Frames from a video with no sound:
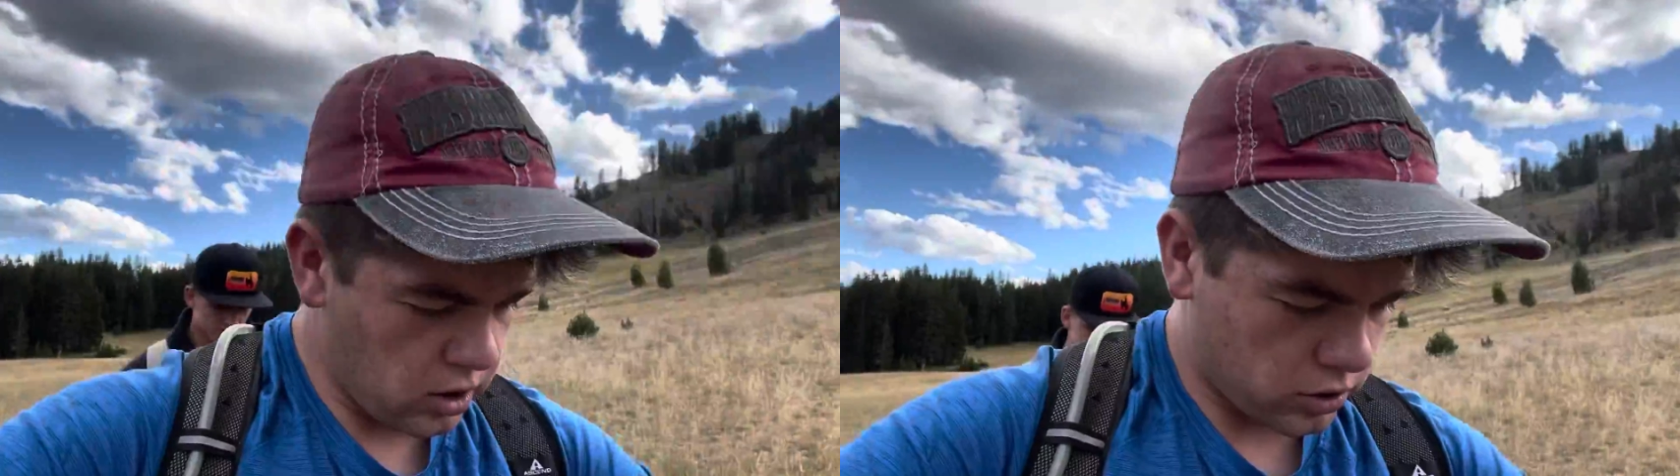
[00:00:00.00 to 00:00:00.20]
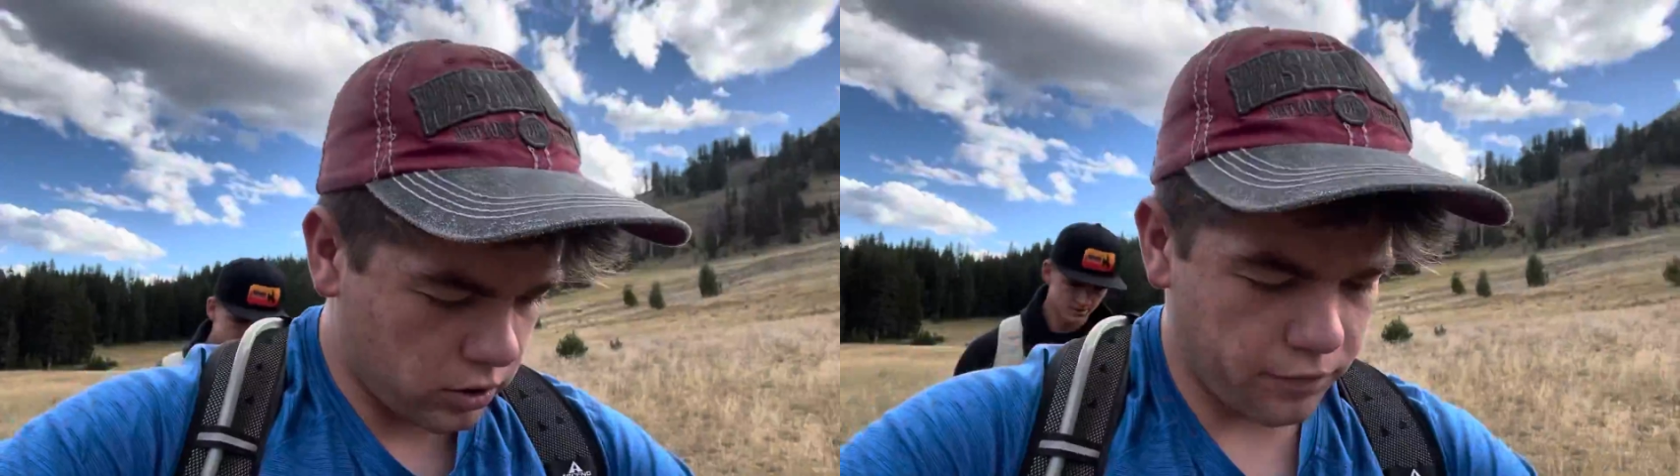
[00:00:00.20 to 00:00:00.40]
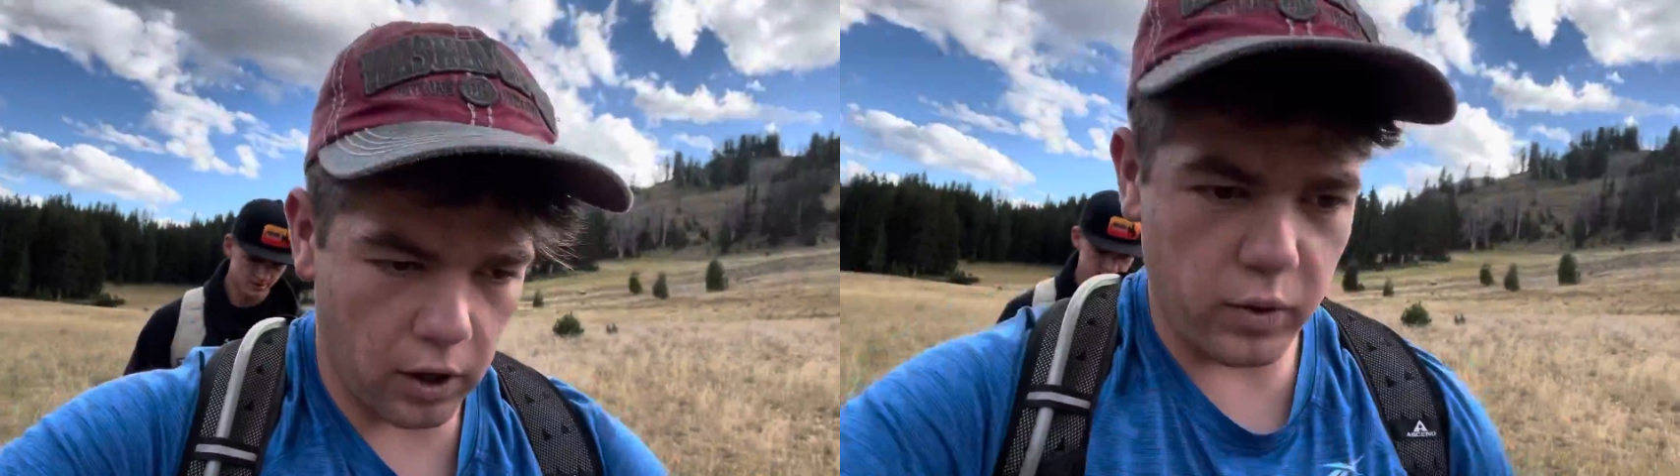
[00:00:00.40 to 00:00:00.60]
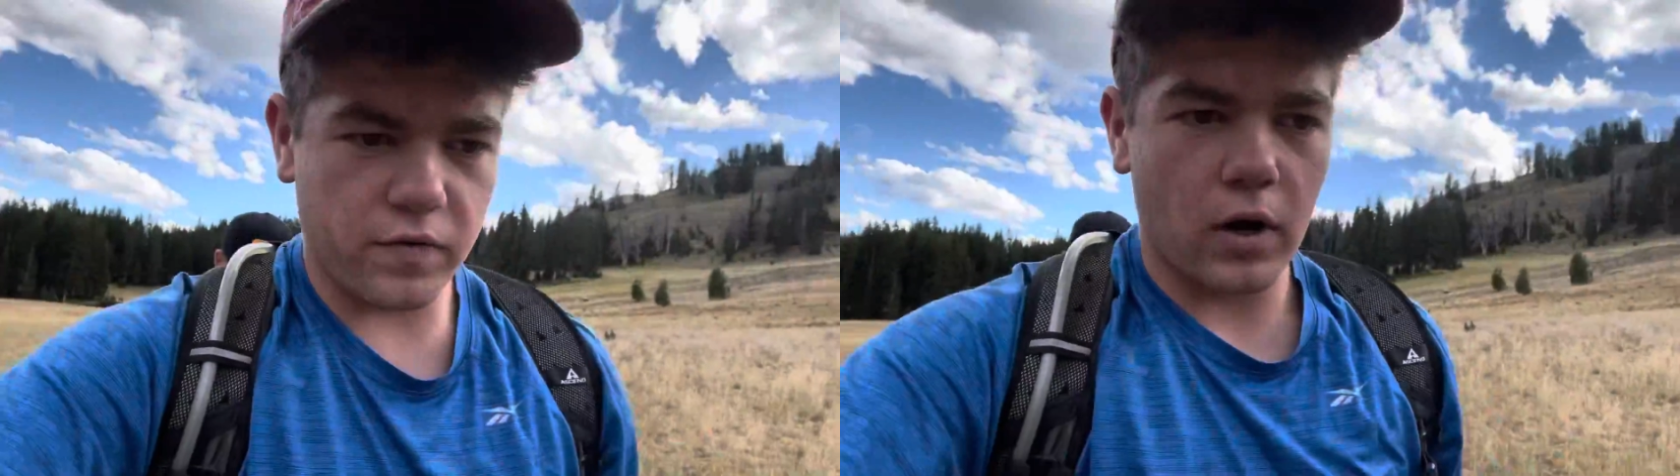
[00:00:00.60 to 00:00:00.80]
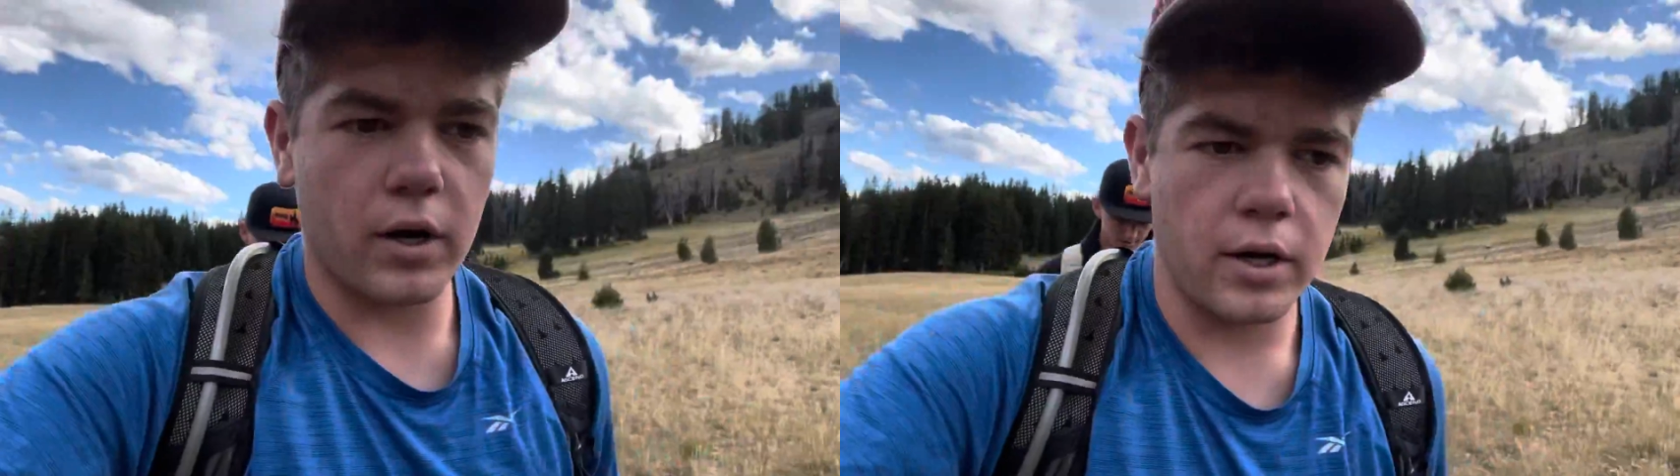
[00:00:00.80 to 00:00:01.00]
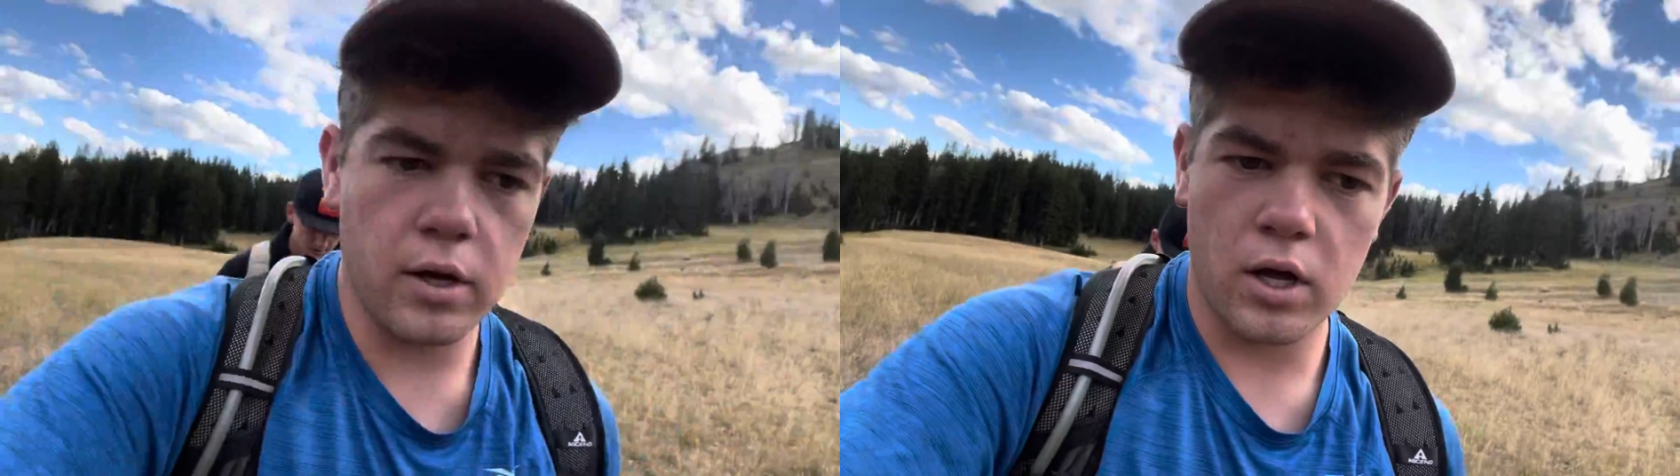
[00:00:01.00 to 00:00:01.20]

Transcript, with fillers: so far we've gone